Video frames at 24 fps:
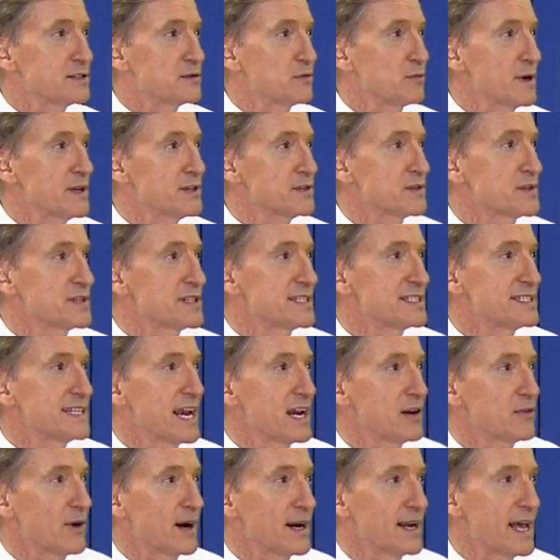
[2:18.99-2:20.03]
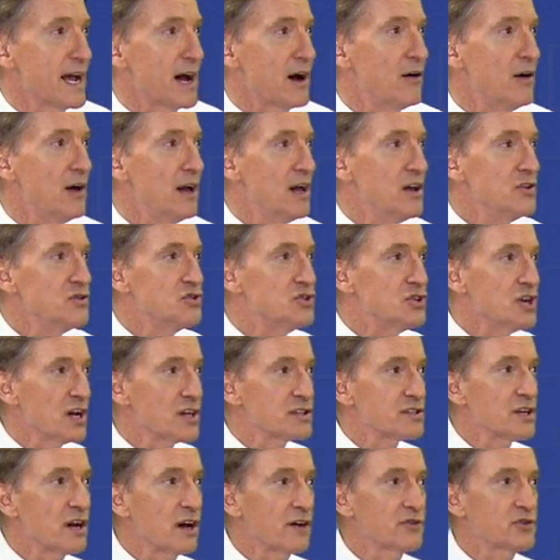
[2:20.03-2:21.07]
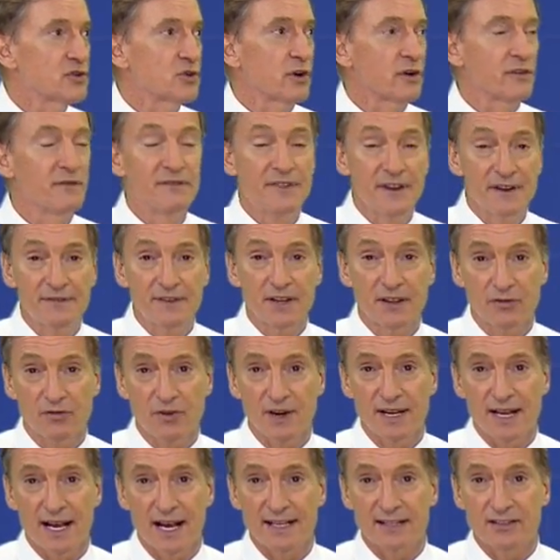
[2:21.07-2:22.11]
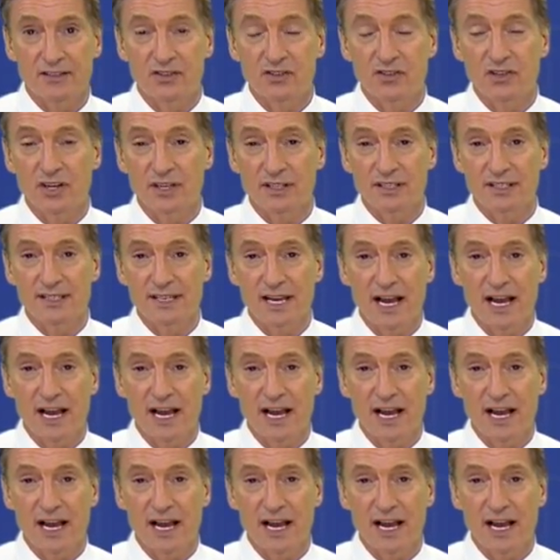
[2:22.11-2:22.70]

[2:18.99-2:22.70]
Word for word: The winds are sustained right now, just offshore, 53 knots, just